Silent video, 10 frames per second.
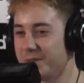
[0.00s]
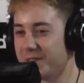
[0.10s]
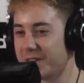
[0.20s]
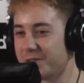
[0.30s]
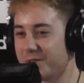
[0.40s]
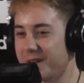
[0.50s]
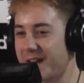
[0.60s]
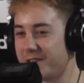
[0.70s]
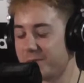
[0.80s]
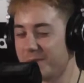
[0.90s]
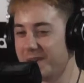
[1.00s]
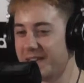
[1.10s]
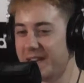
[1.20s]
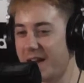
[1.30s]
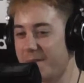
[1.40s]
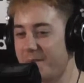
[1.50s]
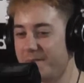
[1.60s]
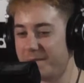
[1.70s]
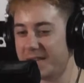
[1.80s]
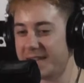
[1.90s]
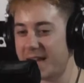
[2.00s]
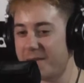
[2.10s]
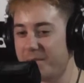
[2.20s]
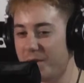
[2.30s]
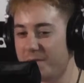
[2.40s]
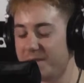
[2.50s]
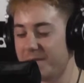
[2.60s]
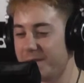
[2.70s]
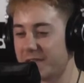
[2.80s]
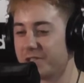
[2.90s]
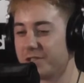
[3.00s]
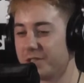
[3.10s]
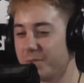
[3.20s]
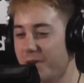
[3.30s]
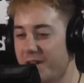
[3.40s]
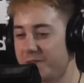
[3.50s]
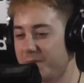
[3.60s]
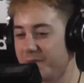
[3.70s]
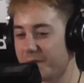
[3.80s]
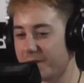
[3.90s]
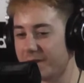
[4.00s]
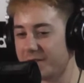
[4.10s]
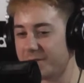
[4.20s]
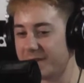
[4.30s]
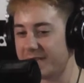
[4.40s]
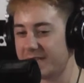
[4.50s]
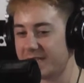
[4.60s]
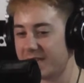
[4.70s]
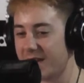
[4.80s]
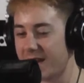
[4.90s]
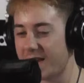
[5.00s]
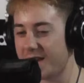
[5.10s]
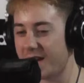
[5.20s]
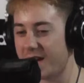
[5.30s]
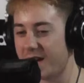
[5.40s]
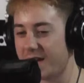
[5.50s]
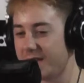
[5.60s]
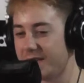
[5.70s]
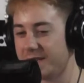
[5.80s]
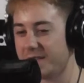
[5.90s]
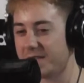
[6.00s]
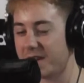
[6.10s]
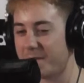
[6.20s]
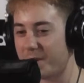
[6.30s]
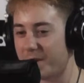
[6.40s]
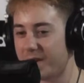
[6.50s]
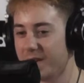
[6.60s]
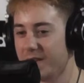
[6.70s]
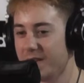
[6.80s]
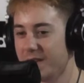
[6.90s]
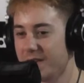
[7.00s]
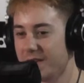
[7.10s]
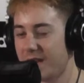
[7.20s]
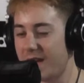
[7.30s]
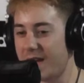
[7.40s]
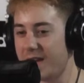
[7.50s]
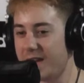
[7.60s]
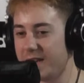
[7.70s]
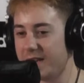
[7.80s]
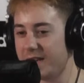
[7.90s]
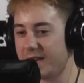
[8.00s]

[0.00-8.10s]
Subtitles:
electro house. But my dad bought me a mixer, surprised me for Christmas, and in December. And